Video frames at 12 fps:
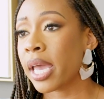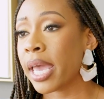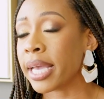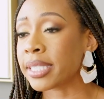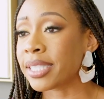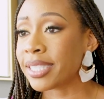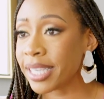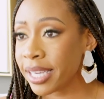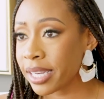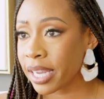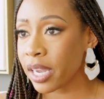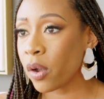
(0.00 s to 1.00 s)

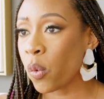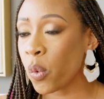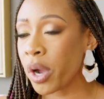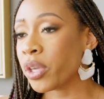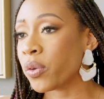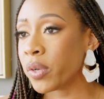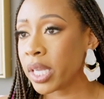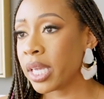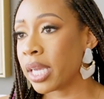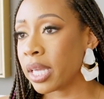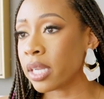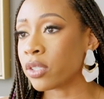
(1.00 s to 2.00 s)
exceeding what you
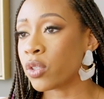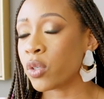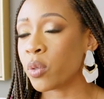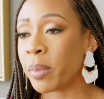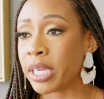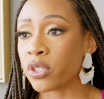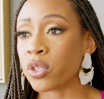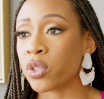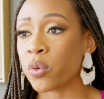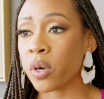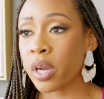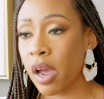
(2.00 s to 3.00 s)
need to make sure
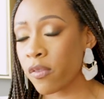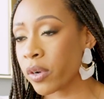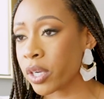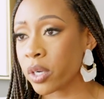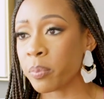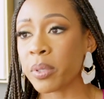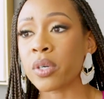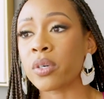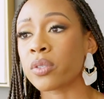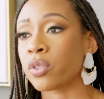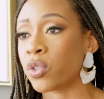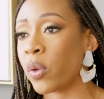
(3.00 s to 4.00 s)
you are covering your
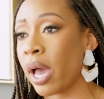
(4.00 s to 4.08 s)
bills,